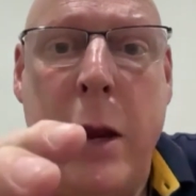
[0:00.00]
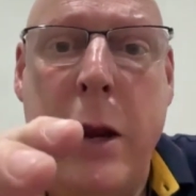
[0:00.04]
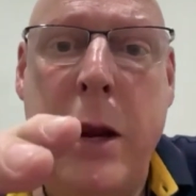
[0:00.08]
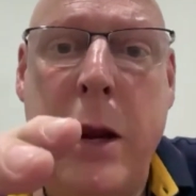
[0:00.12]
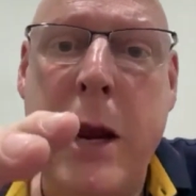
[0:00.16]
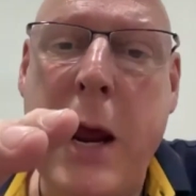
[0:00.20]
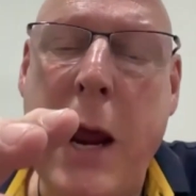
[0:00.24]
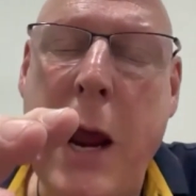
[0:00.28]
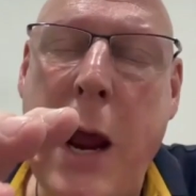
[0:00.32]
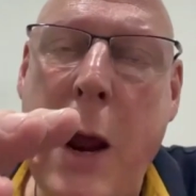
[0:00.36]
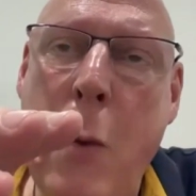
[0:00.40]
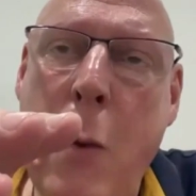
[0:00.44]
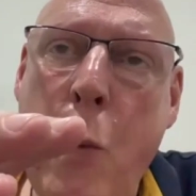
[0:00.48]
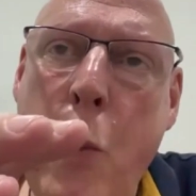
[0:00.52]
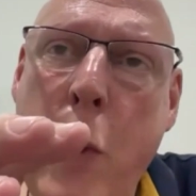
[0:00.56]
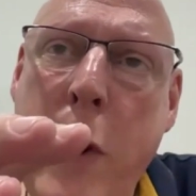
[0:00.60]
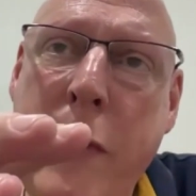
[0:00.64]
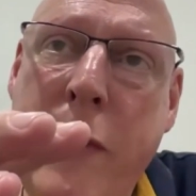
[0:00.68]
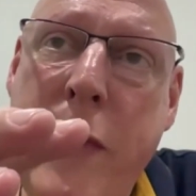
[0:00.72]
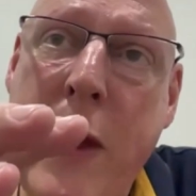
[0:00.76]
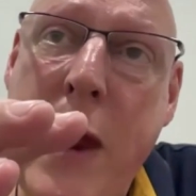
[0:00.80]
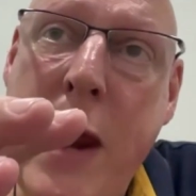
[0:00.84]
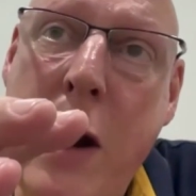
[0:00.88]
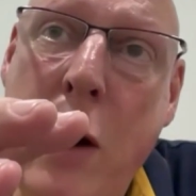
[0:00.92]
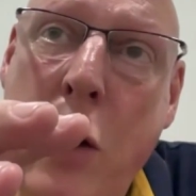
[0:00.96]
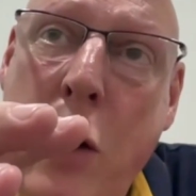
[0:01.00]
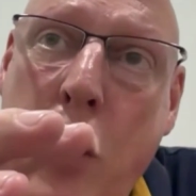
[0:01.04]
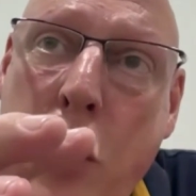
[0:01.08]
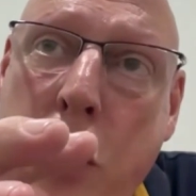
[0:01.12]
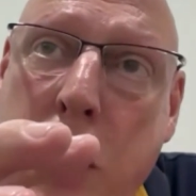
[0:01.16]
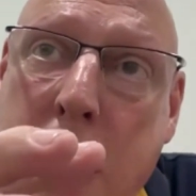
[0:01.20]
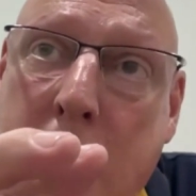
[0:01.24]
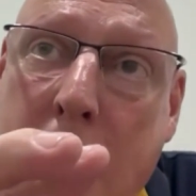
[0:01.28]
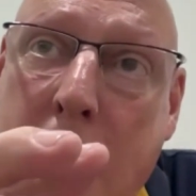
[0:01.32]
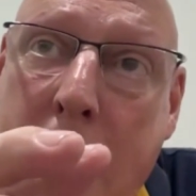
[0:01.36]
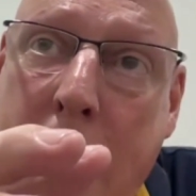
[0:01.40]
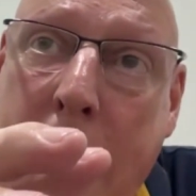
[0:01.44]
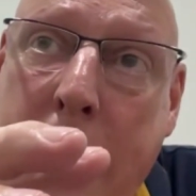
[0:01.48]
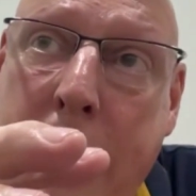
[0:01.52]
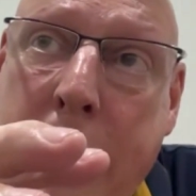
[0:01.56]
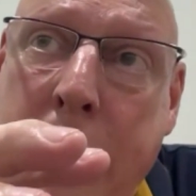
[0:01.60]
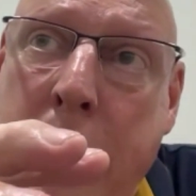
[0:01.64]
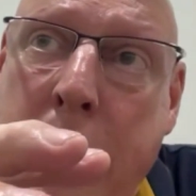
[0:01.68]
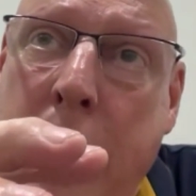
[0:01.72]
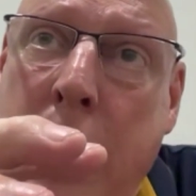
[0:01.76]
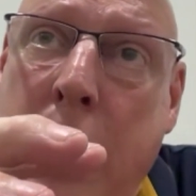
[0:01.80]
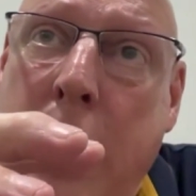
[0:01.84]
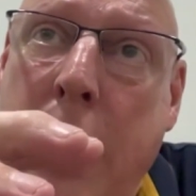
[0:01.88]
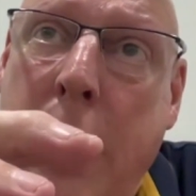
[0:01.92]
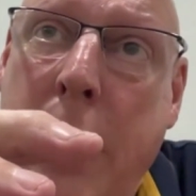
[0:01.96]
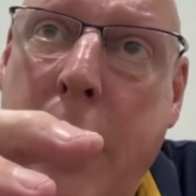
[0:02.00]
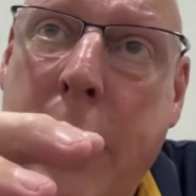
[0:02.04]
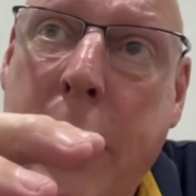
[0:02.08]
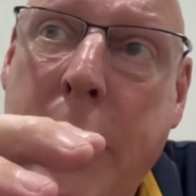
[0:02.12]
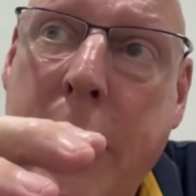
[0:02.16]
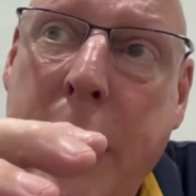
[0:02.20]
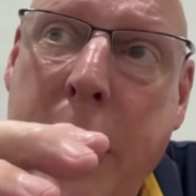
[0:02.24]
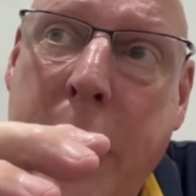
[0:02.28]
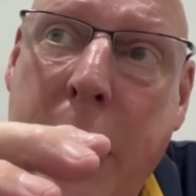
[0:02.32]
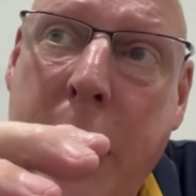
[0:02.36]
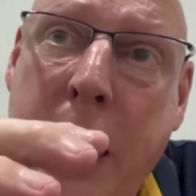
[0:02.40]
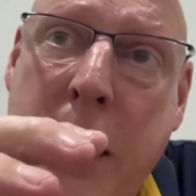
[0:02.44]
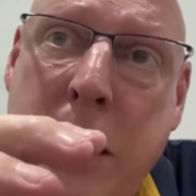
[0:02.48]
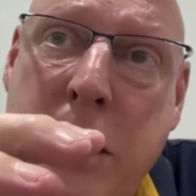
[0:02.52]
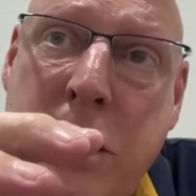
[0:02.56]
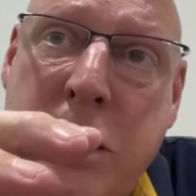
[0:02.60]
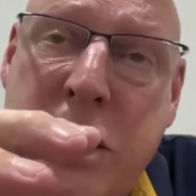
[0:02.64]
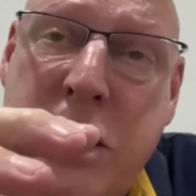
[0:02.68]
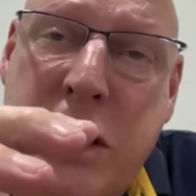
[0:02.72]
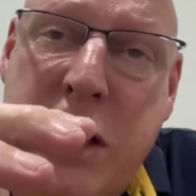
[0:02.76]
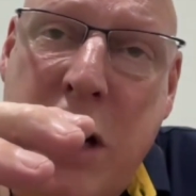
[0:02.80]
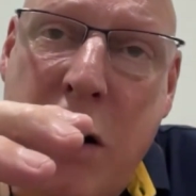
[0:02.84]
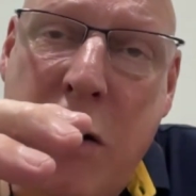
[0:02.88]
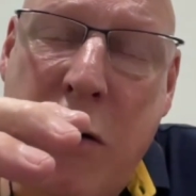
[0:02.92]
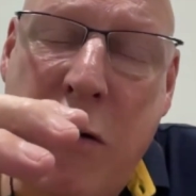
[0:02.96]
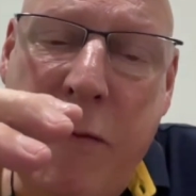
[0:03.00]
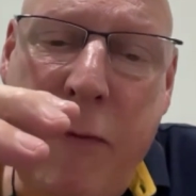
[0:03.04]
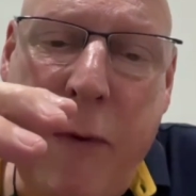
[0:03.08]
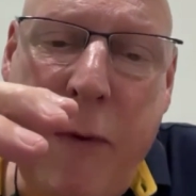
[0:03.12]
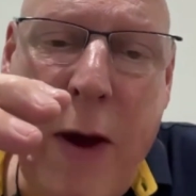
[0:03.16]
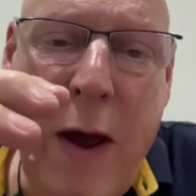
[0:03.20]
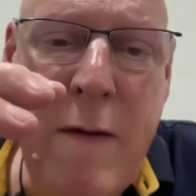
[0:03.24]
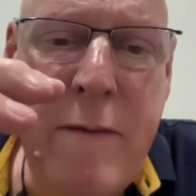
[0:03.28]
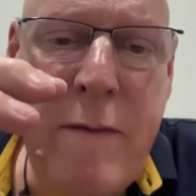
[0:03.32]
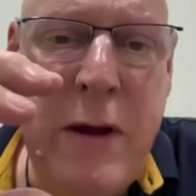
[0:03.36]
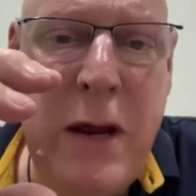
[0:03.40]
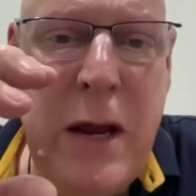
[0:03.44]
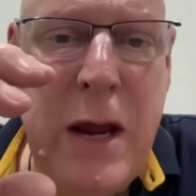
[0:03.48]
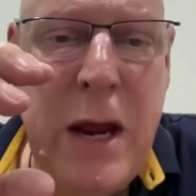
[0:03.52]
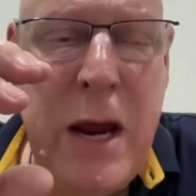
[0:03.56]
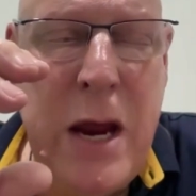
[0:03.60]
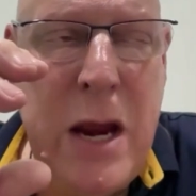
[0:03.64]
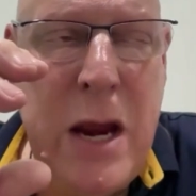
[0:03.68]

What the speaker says: Can we then look at, instead of having